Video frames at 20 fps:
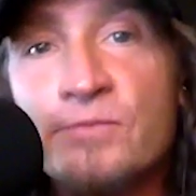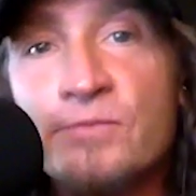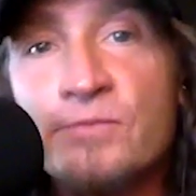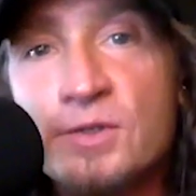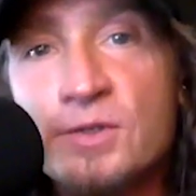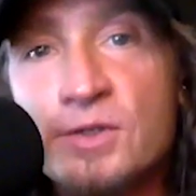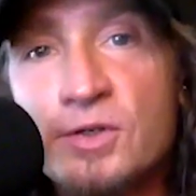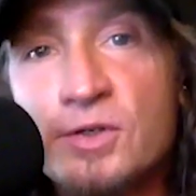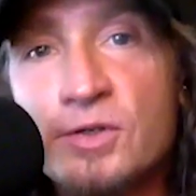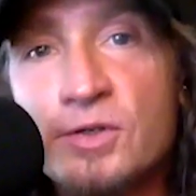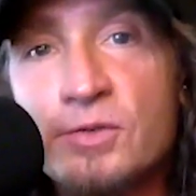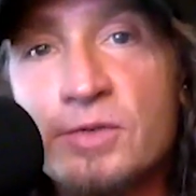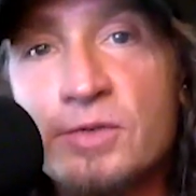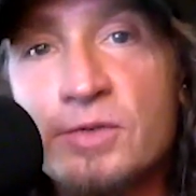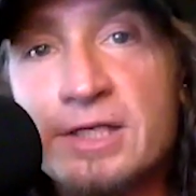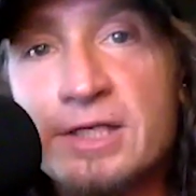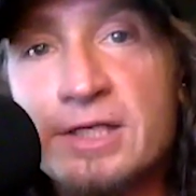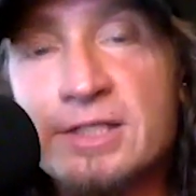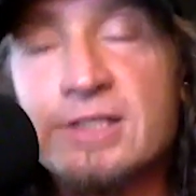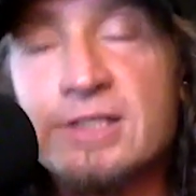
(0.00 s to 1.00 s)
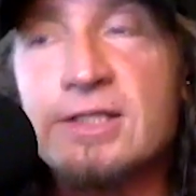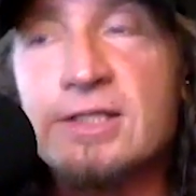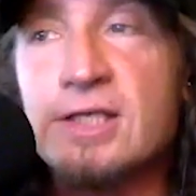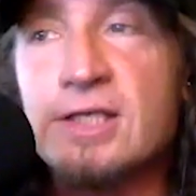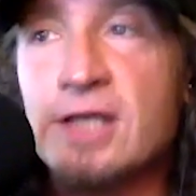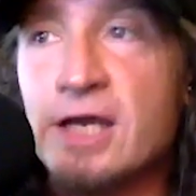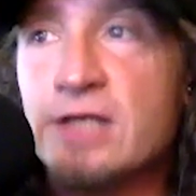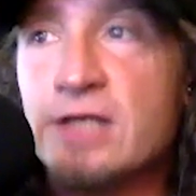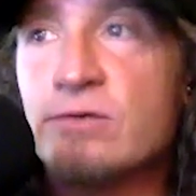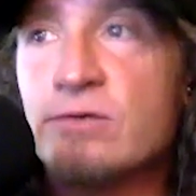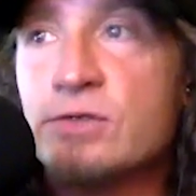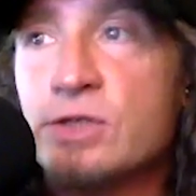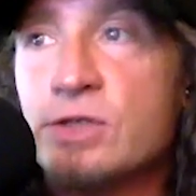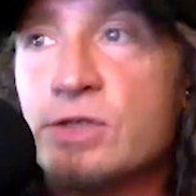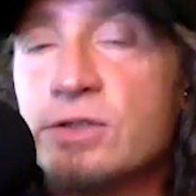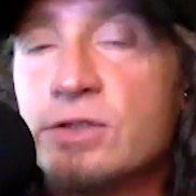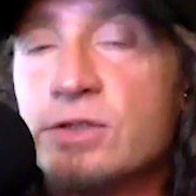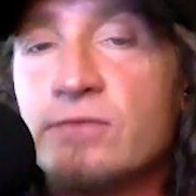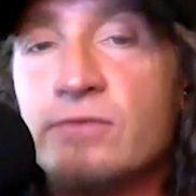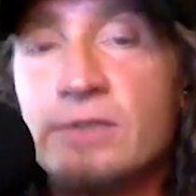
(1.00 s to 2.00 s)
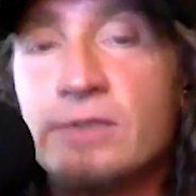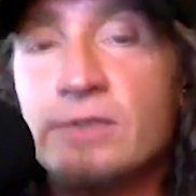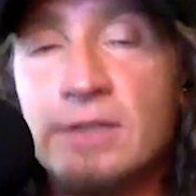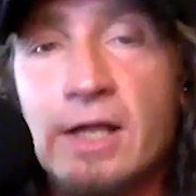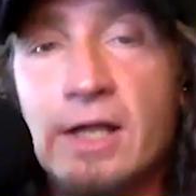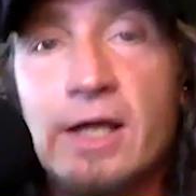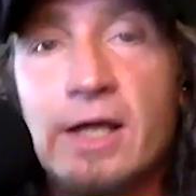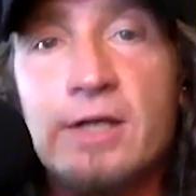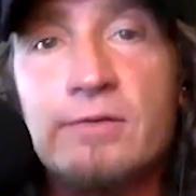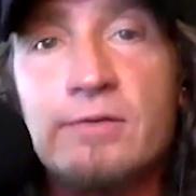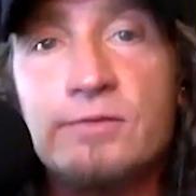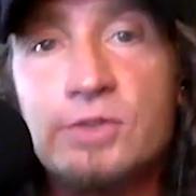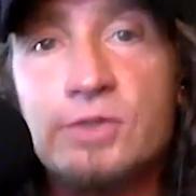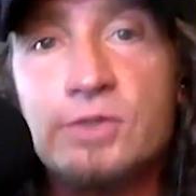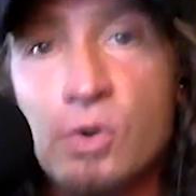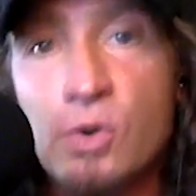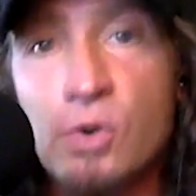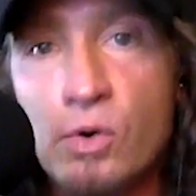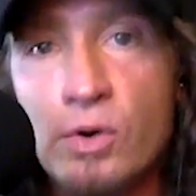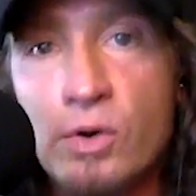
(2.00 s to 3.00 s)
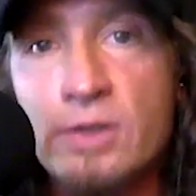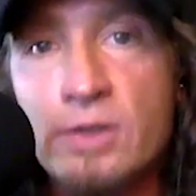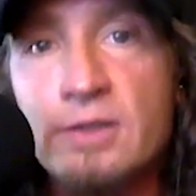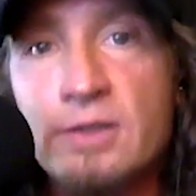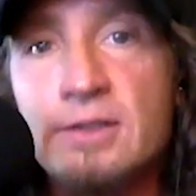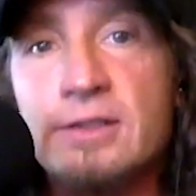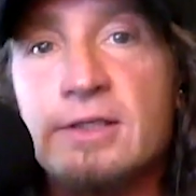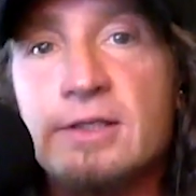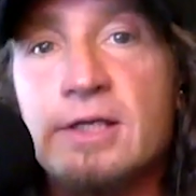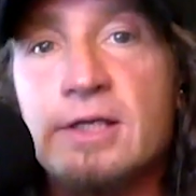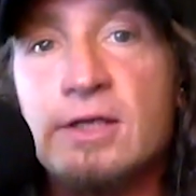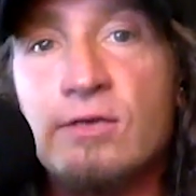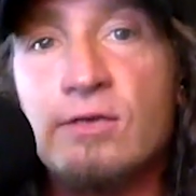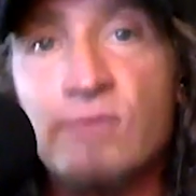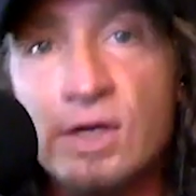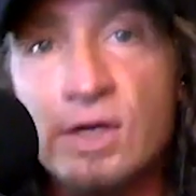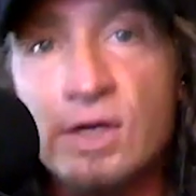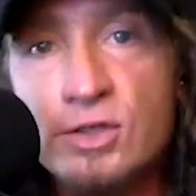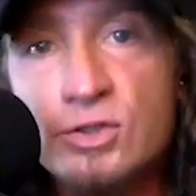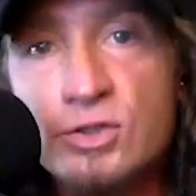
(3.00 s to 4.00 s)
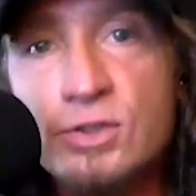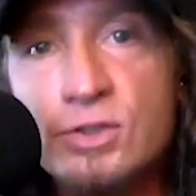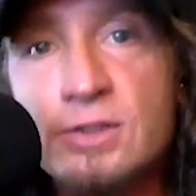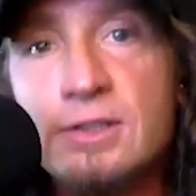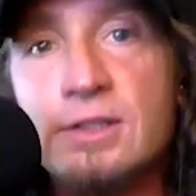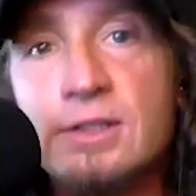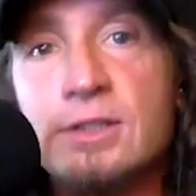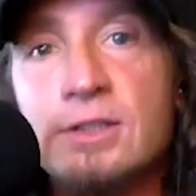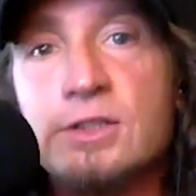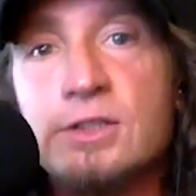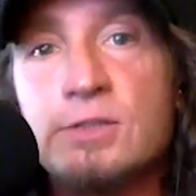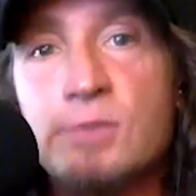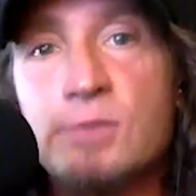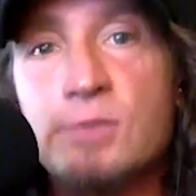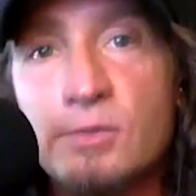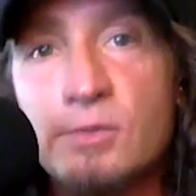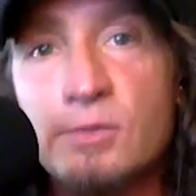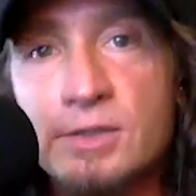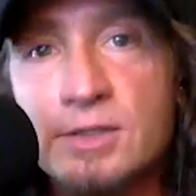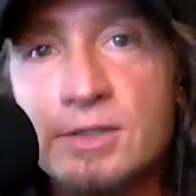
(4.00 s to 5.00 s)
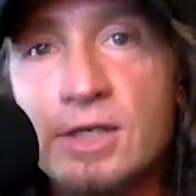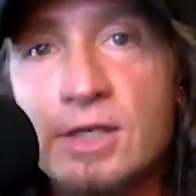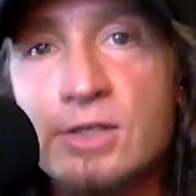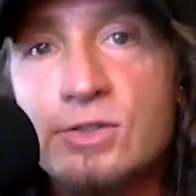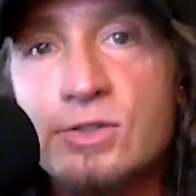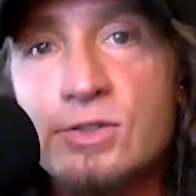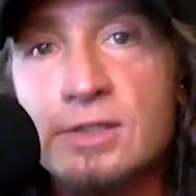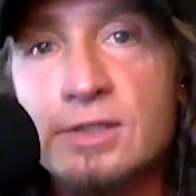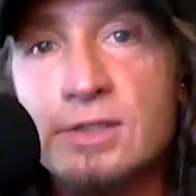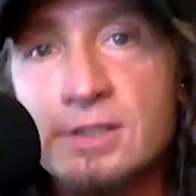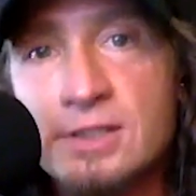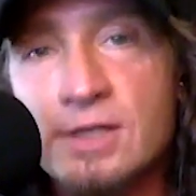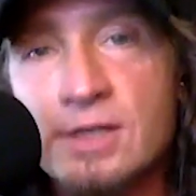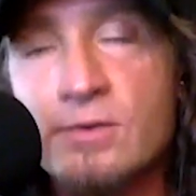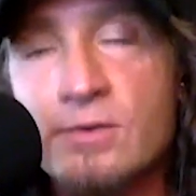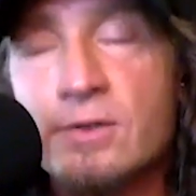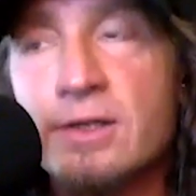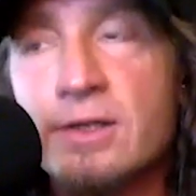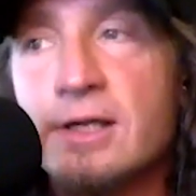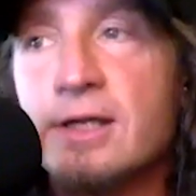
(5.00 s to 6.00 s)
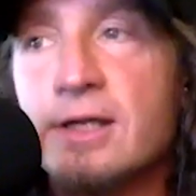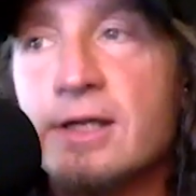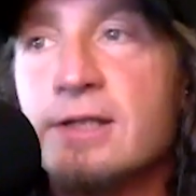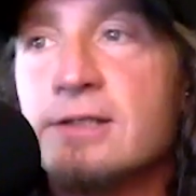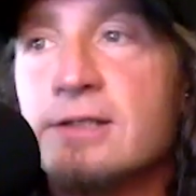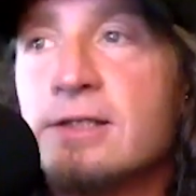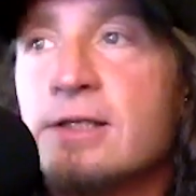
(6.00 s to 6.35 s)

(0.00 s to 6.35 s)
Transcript: you know, is the end result of a lot of toil and innovation and experimentation, et cetera. And